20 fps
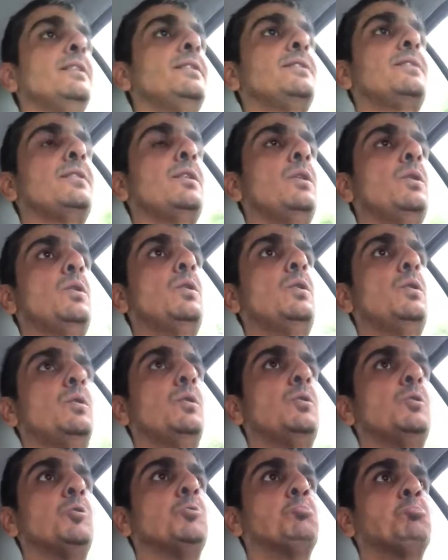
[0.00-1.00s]

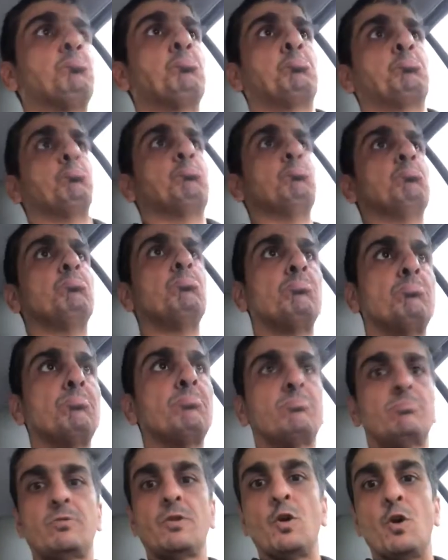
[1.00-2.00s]
So,
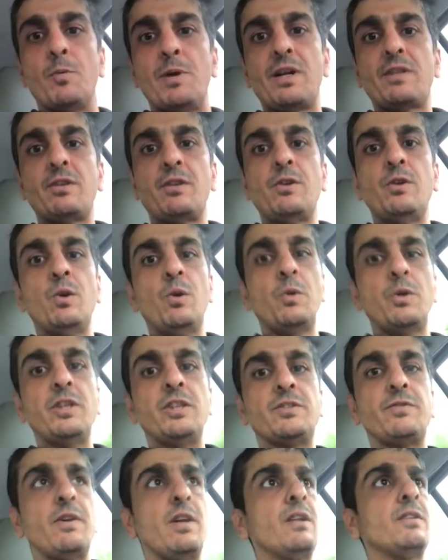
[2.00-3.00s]
go back to the
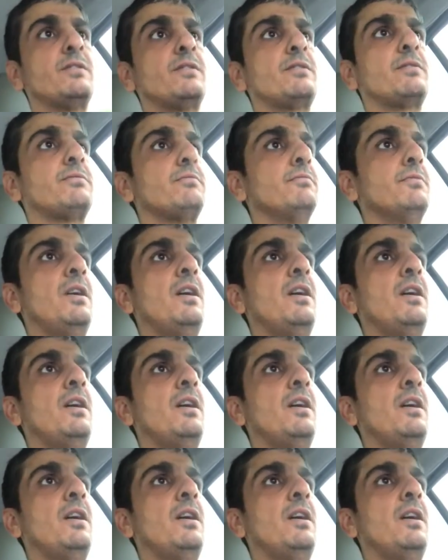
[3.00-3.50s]
oldies, fellas.